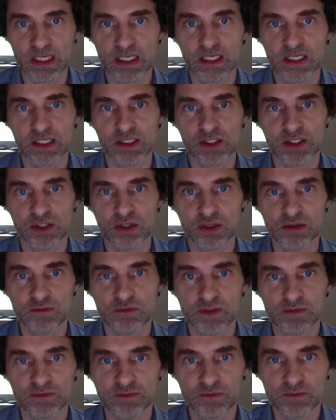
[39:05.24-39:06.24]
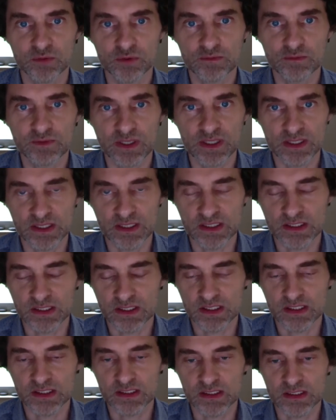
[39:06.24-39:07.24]
starting with fruit fly
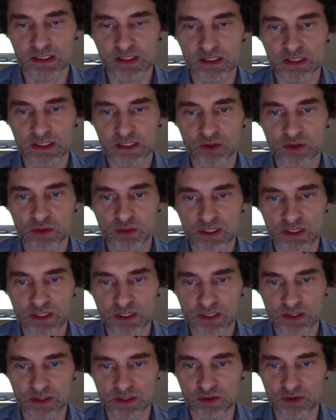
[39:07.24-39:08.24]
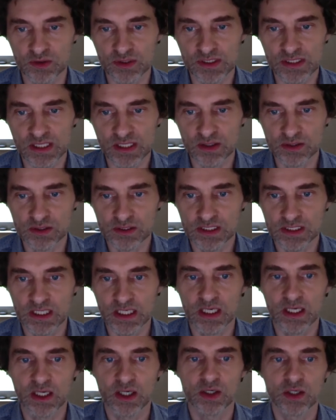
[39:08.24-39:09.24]
is a good idea. Turns out
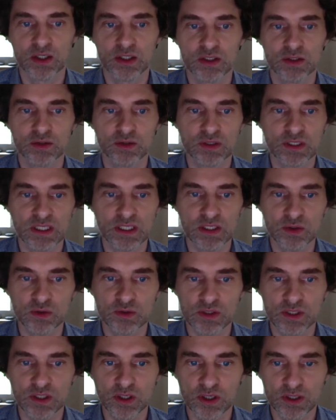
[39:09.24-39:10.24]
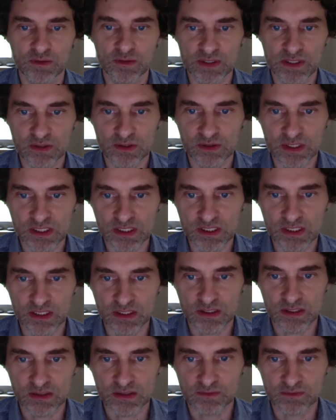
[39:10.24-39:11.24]
you can do a lot of interesting
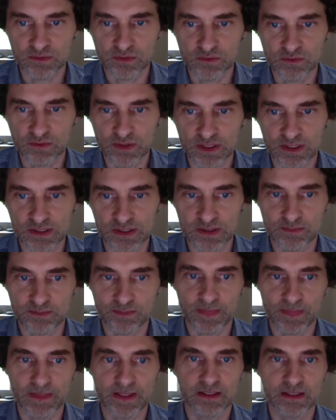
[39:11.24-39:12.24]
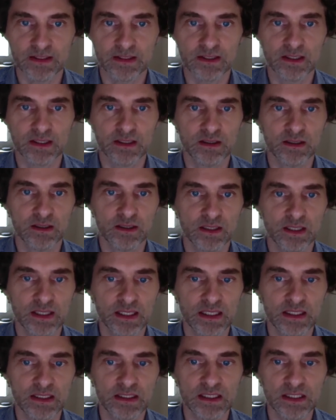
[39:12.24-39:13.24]
studies in fruit flies.
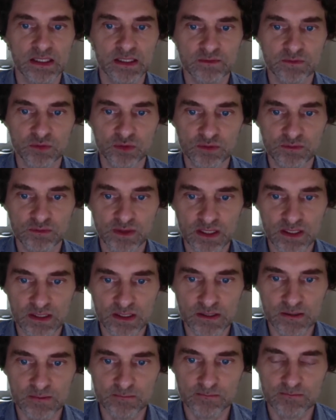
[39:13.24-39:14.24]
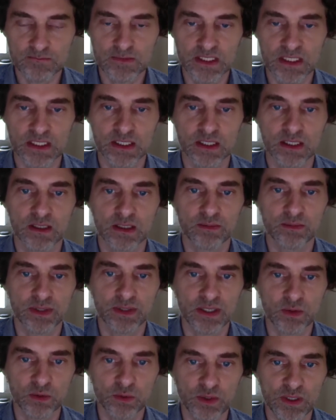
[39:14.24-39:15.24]
And these fruit flies,
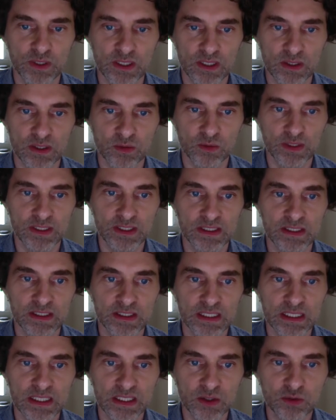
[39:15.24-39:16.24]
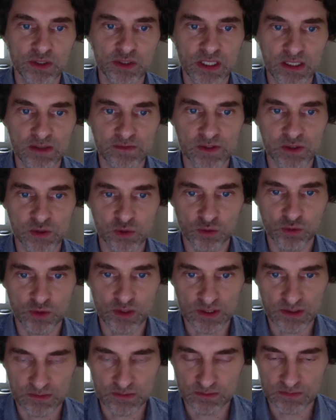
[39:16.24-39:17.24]
by the way, when they don't have
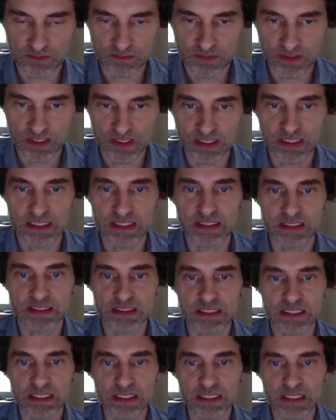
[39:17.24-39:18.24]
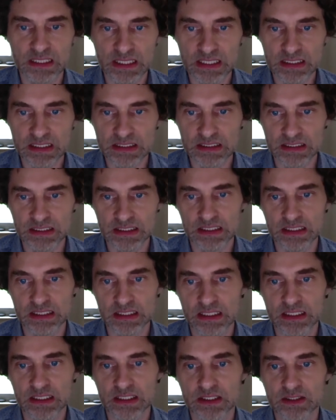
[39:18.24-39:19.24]
SORT, they get
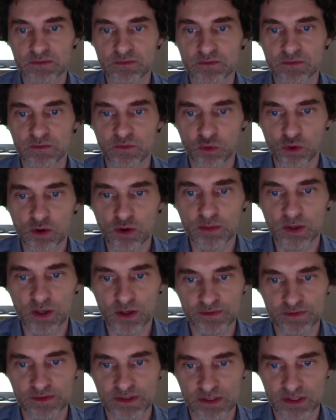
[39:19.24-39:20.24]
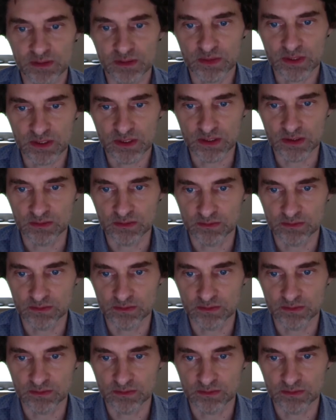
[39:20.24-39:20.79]
a form of CMT.